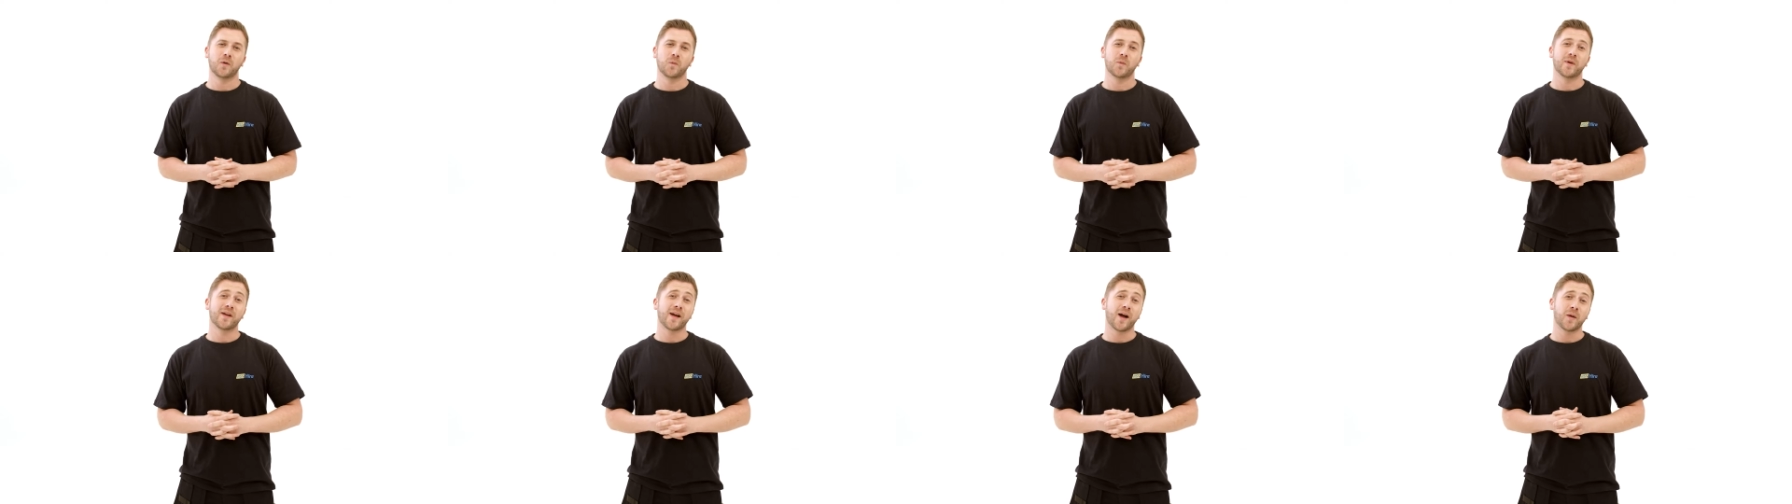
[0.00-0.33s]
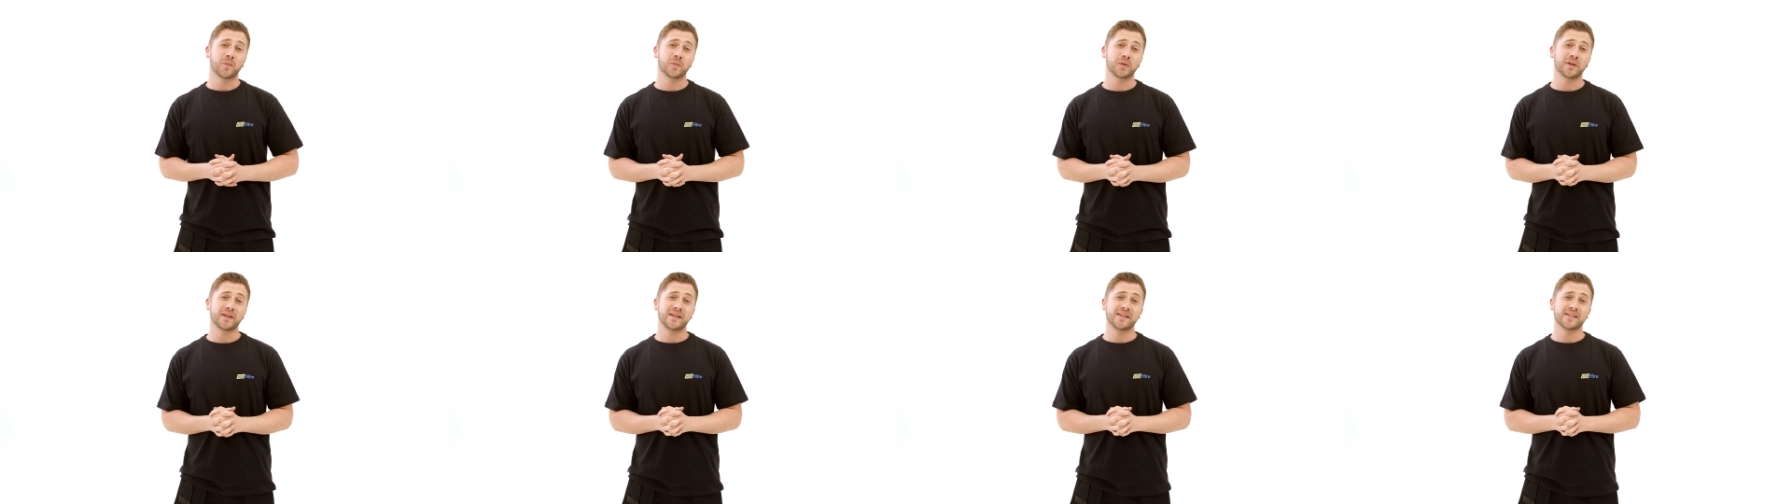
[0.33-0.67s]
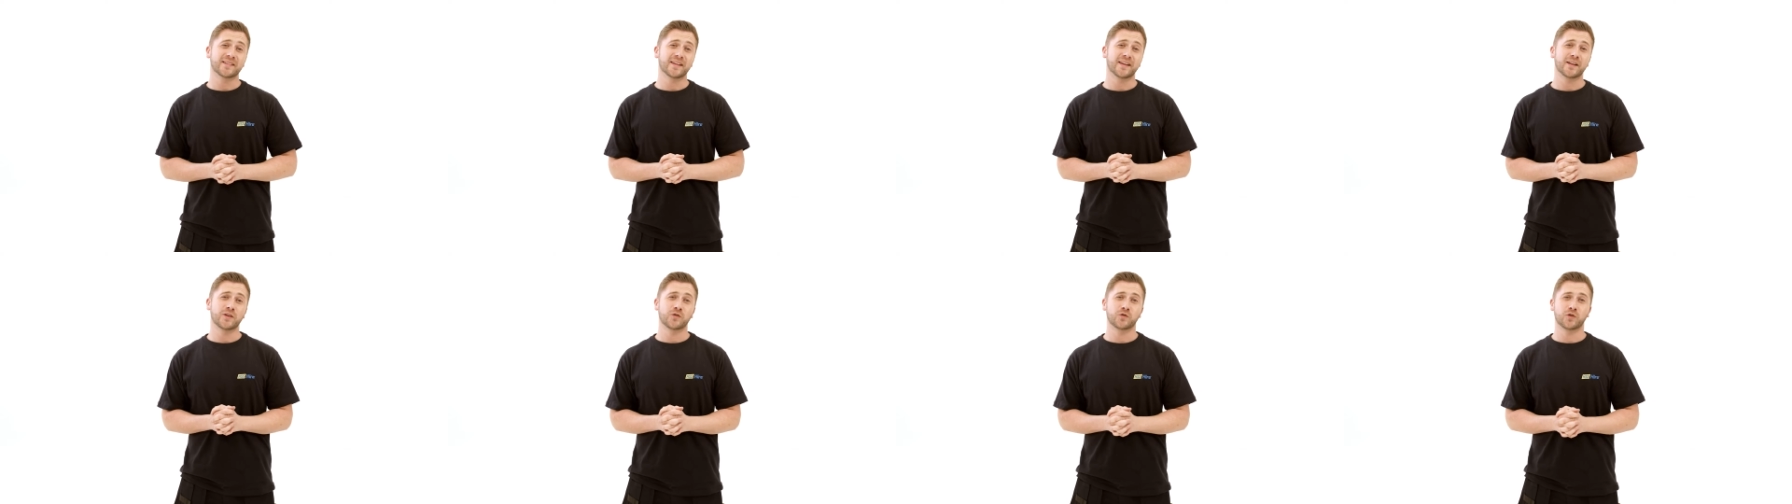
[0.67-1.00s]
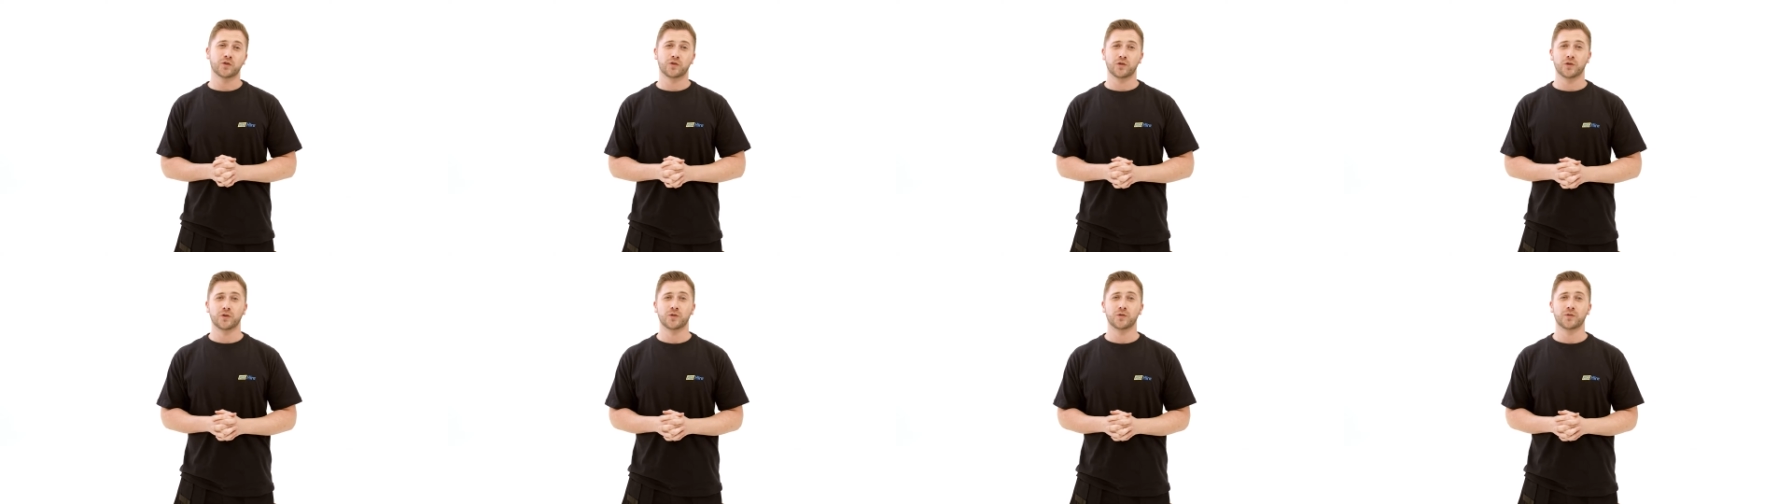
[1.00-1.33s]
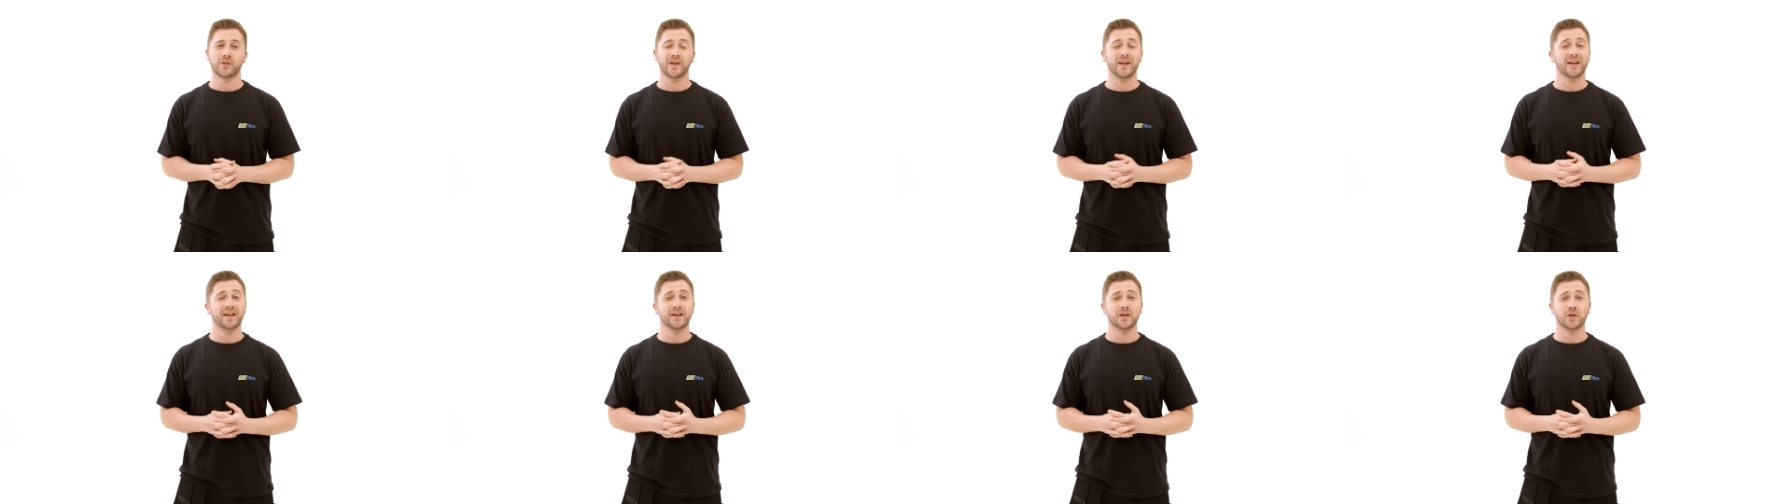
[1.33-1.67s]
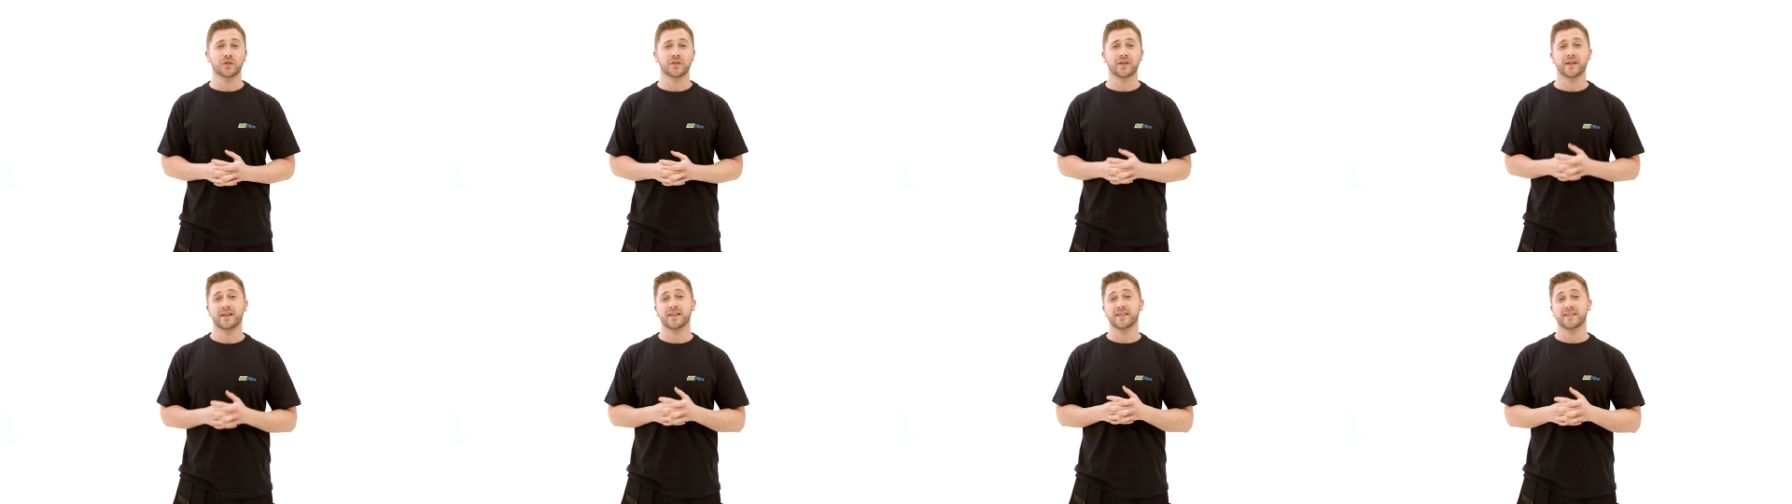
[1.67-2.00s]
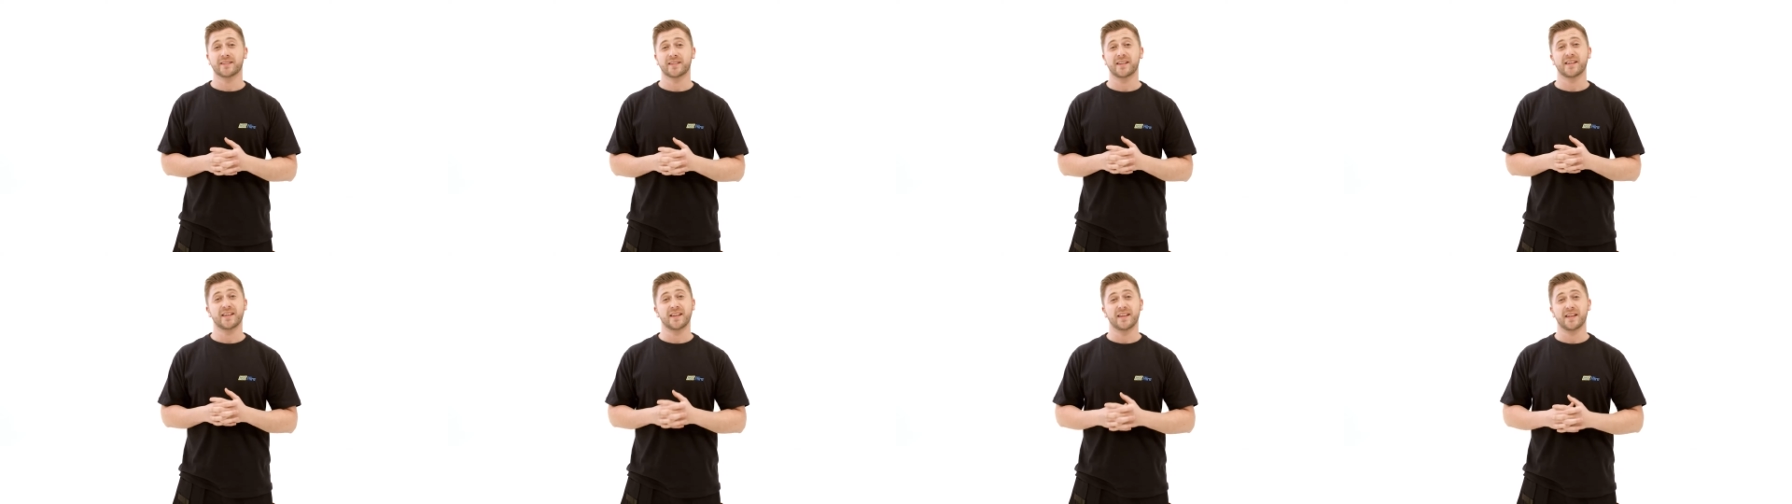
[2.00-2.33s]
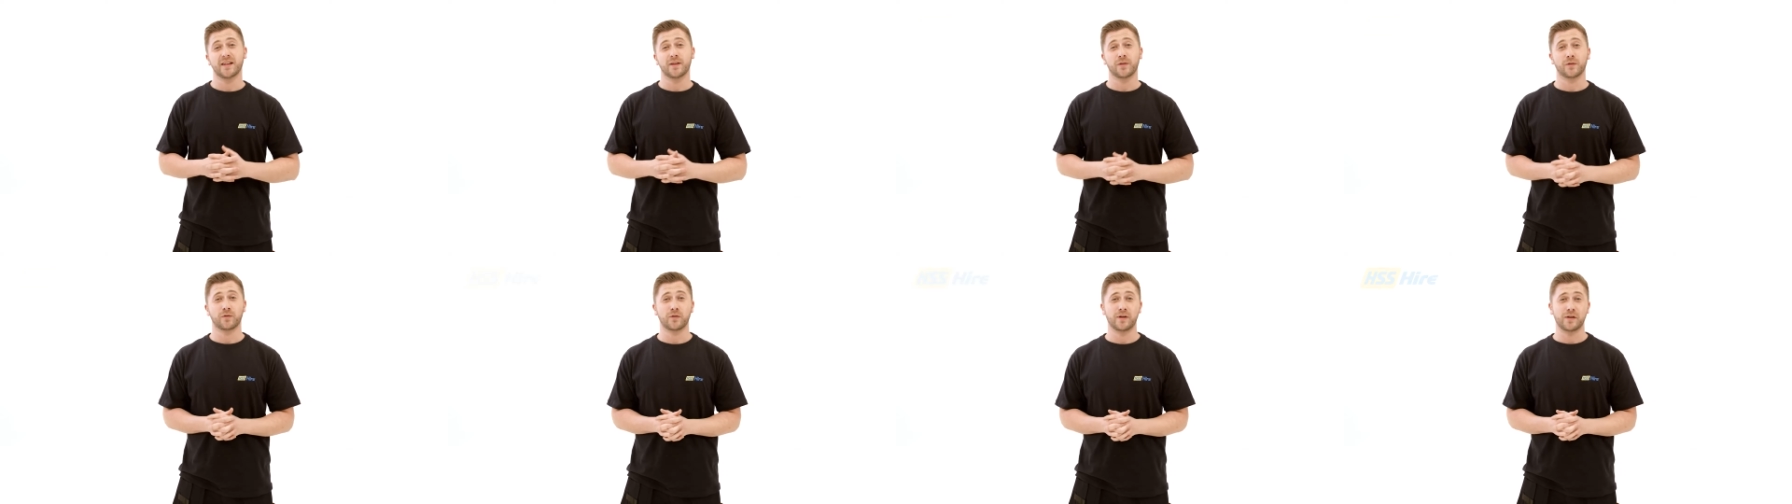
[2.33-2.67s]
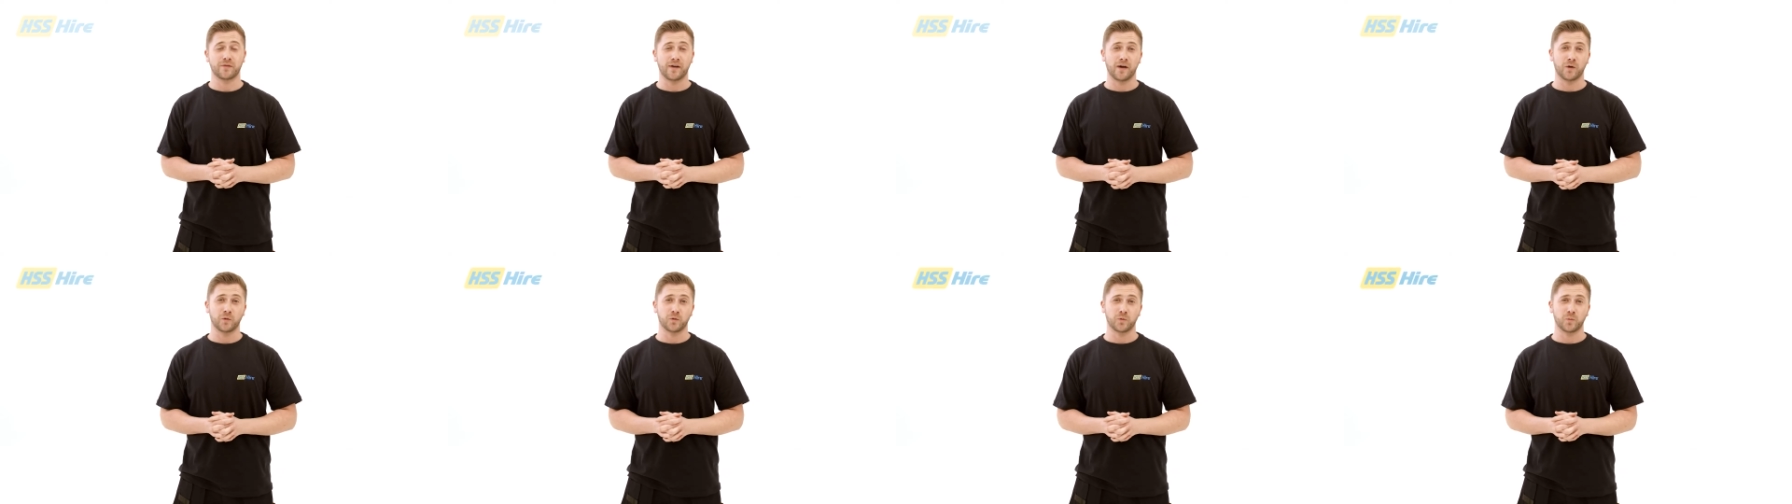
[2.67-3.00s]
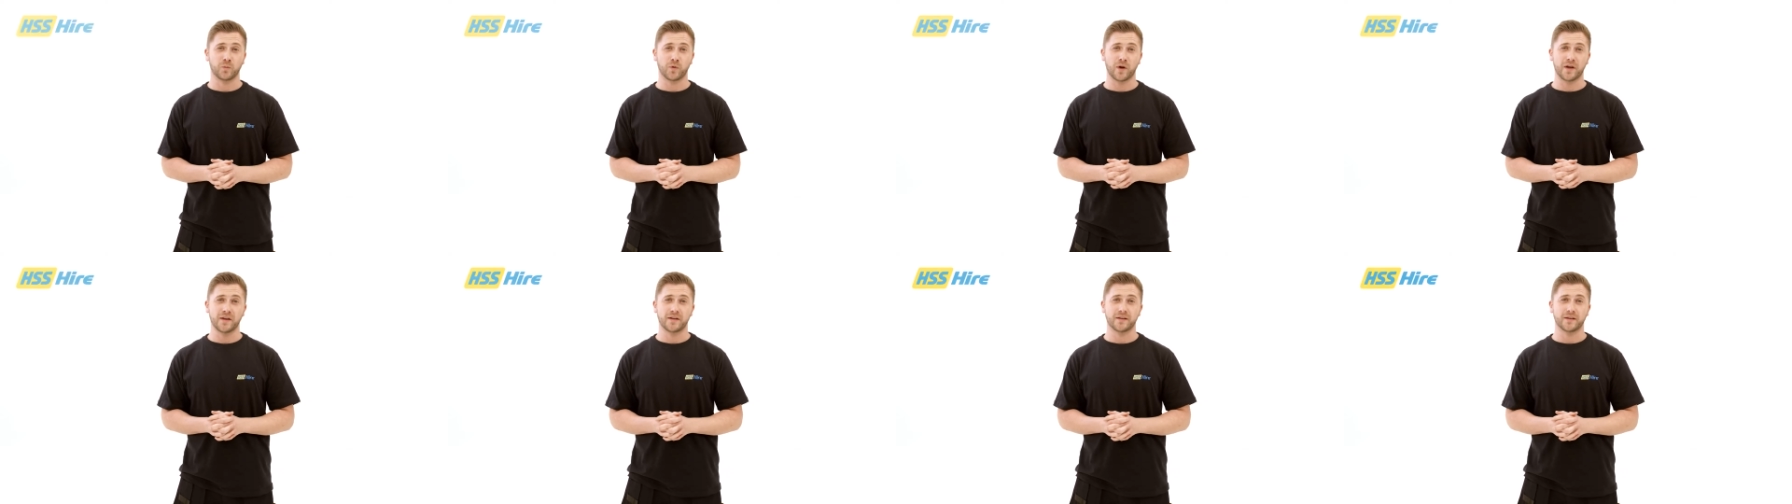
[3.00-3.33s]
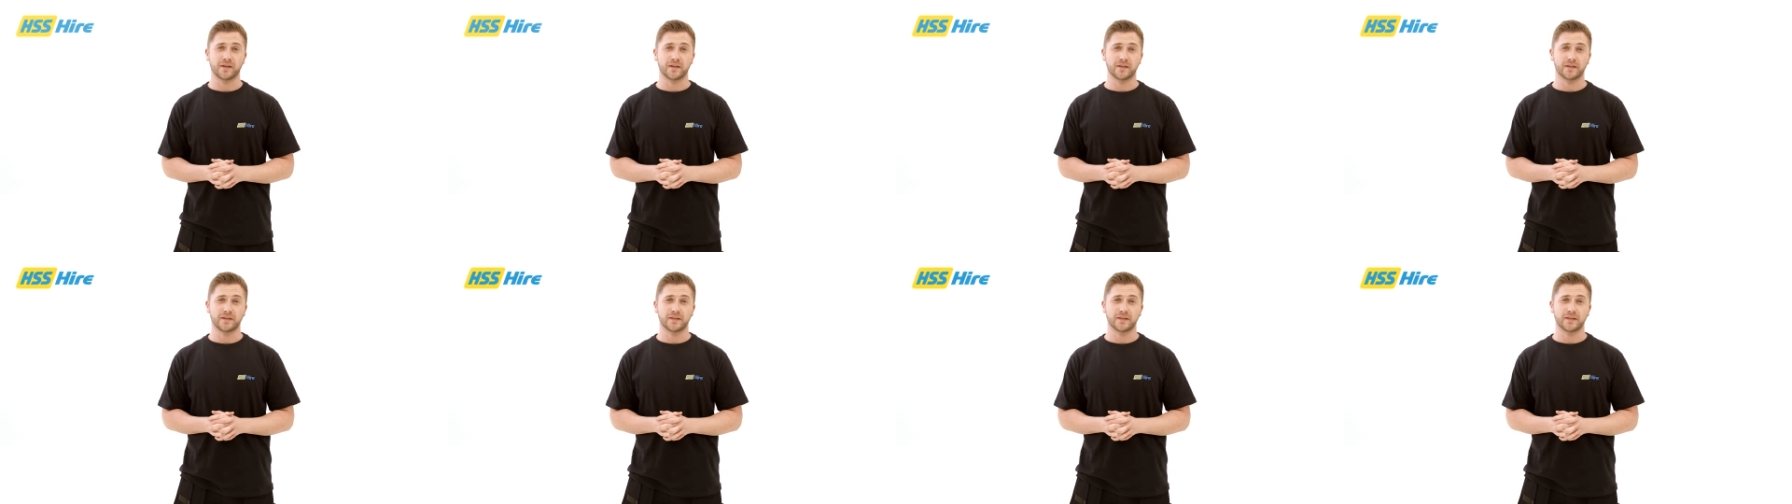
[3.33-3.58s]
we are pleased to introduce the Hilti TE3000 breaker,